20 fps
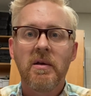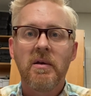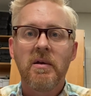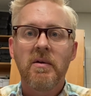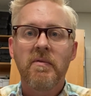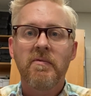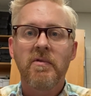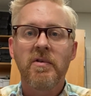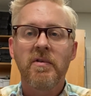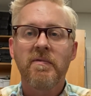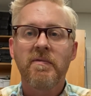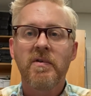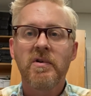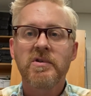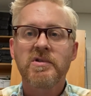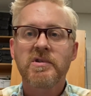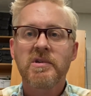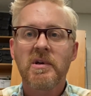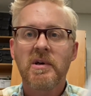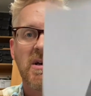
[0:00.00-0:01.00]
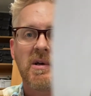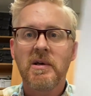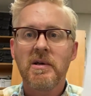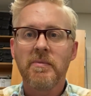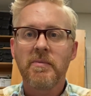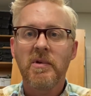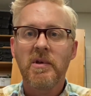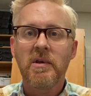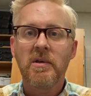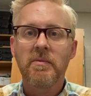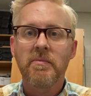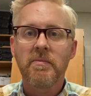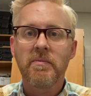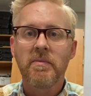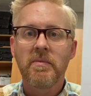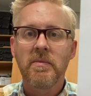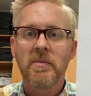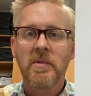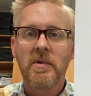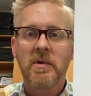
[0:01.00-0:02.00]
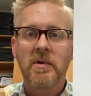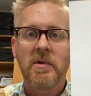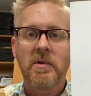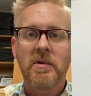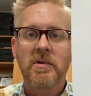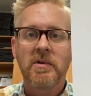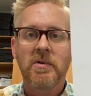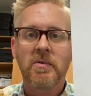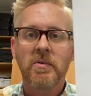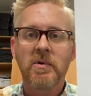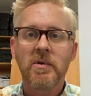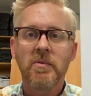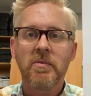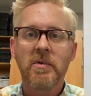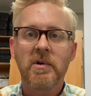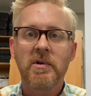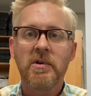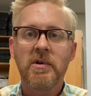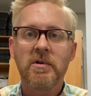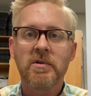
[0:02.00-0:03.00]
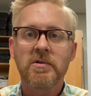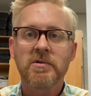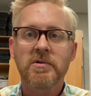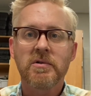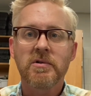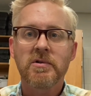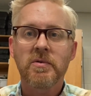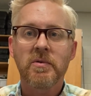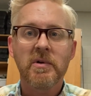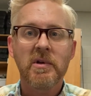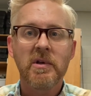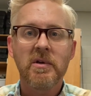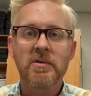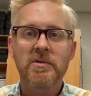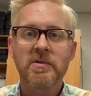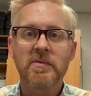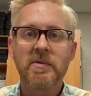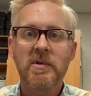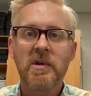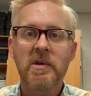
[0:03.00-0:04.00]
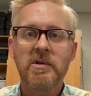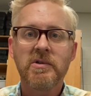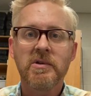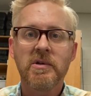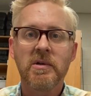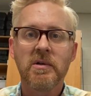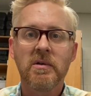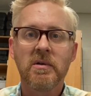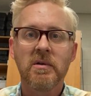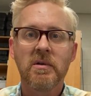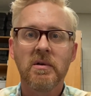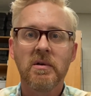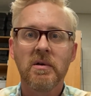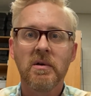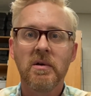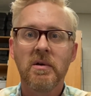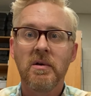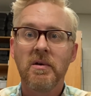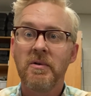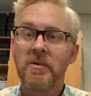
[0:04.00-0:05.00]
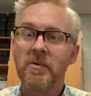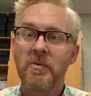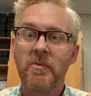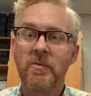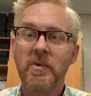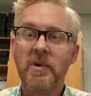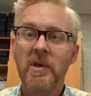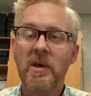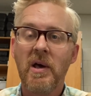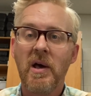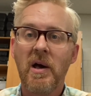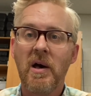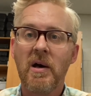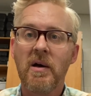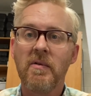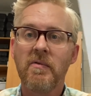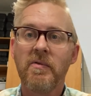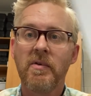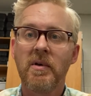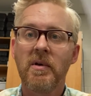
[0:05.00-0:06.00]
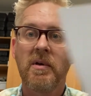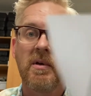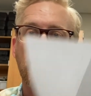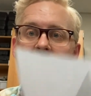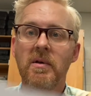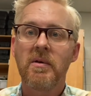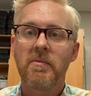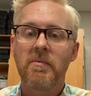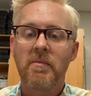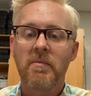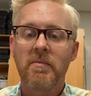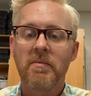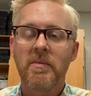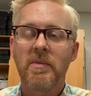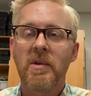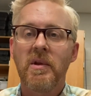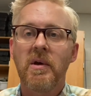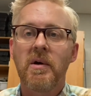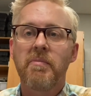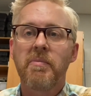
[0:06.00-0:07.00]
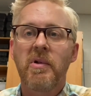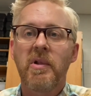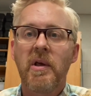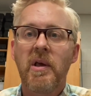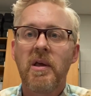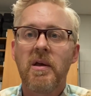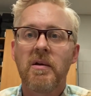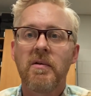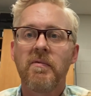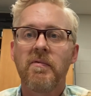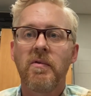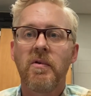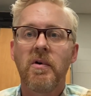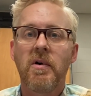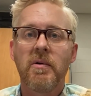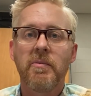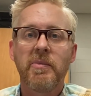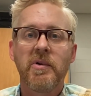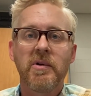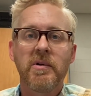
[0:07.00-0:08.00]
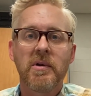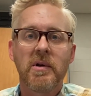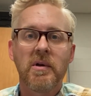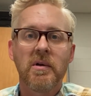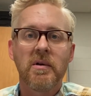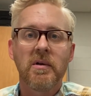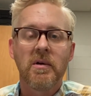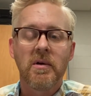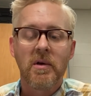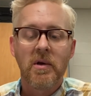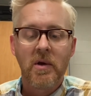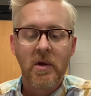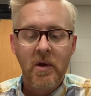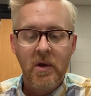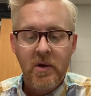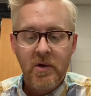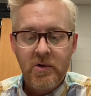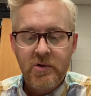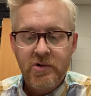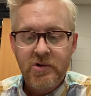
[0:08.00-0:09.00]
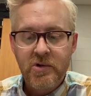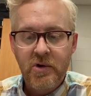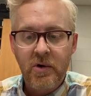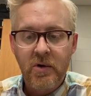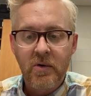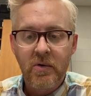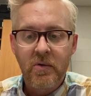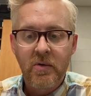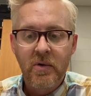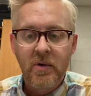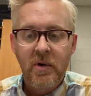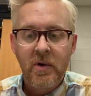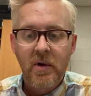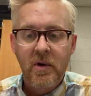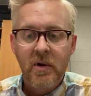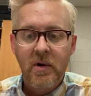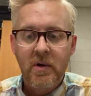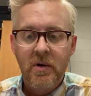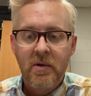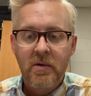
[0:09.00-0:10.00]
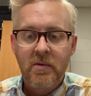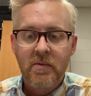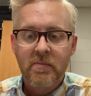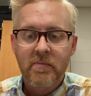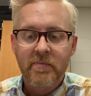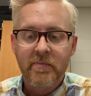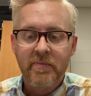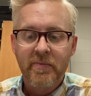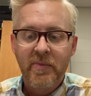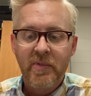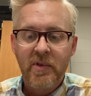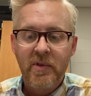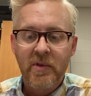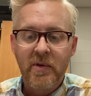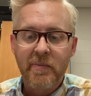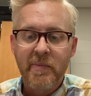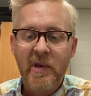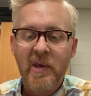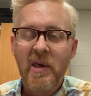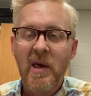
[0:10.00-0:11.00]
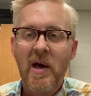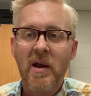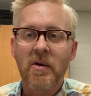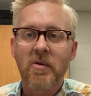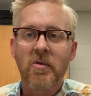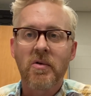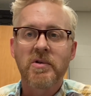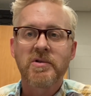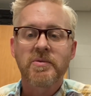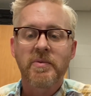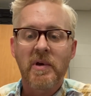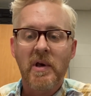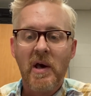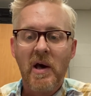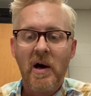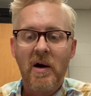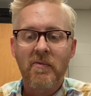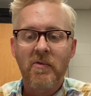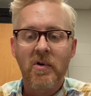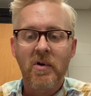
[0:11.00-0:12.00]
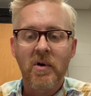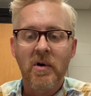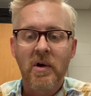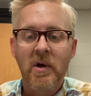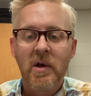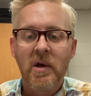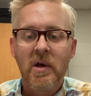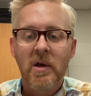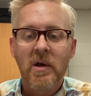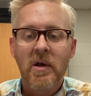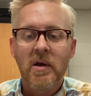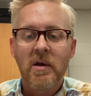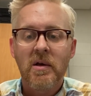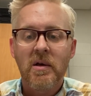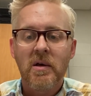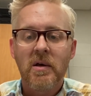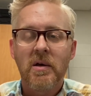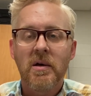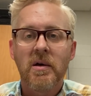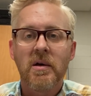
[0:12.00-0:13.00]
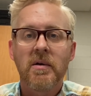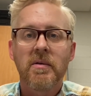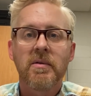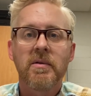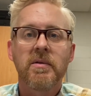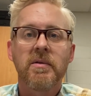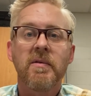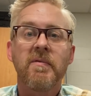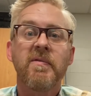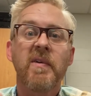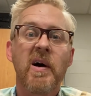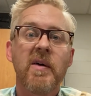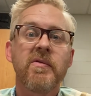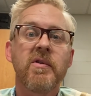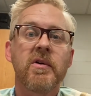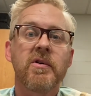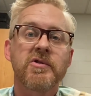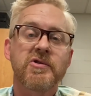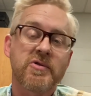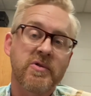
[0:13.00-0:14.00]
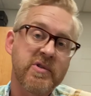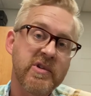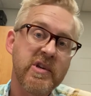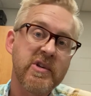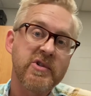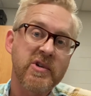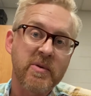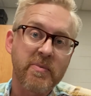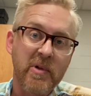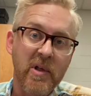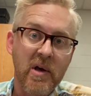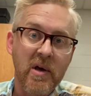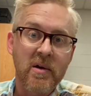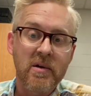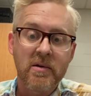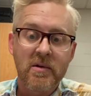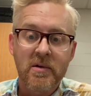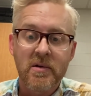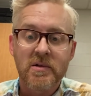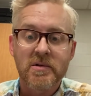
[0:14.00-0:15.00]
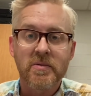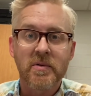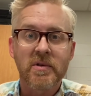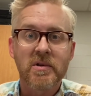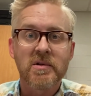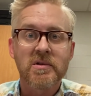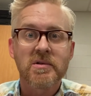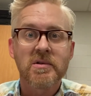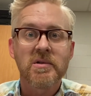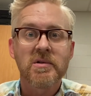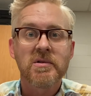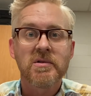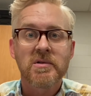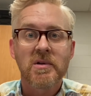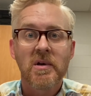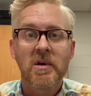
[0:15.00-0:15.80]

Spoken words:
for the first time in 21 years or 20 years of teaching, we have a plan for our building. So the big categories we have are the 5-year strategic plan is what this is